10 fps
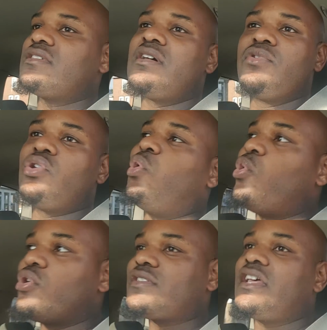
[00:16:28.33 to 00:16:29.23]
some of the
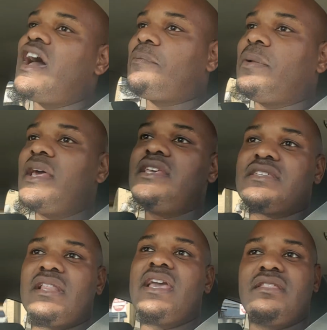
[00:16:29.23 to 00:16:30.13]
orders that I
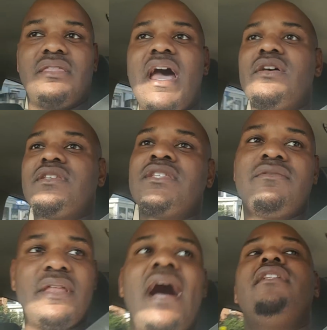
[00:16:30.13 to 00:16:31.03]
placed, like thousands
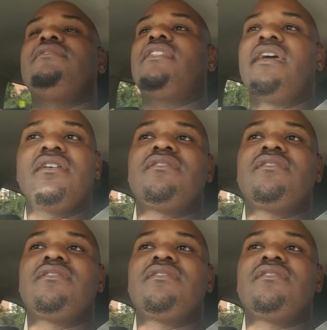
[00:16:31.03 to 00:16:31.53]
of dollars. Like